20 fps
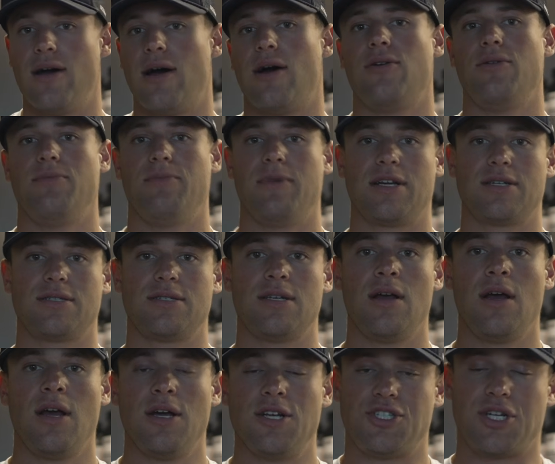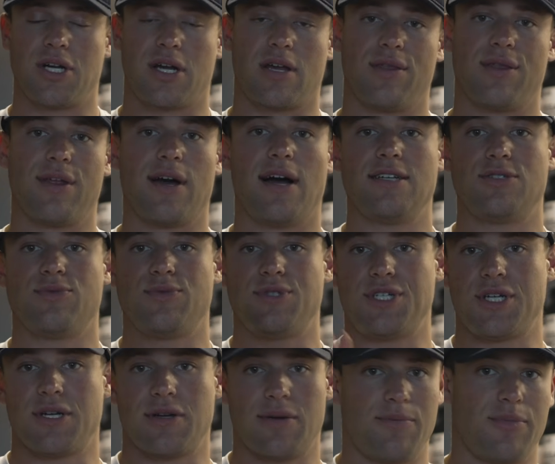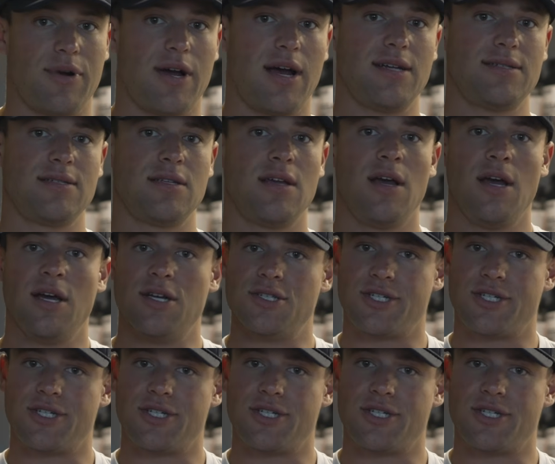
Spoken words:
it, I would mix chicken thighs with chicken breast.